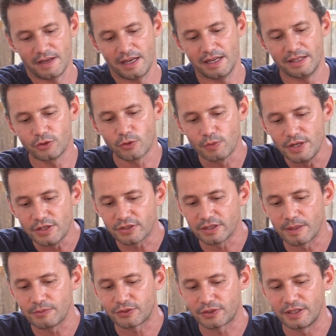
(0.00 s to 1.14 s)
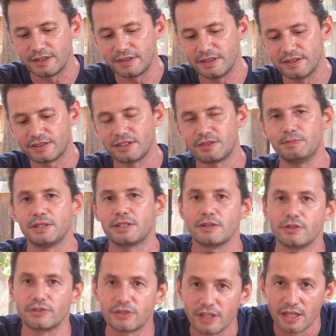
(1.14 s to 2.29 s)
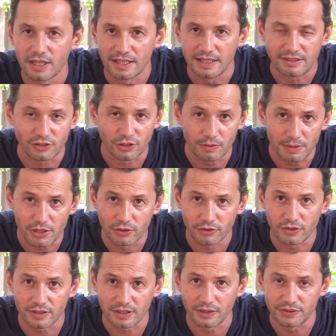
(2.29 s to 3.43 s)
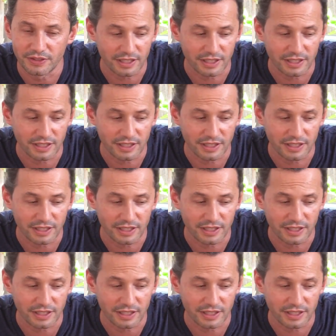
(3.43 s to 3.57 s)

And the reason I'm saying this is because it's not because the knife is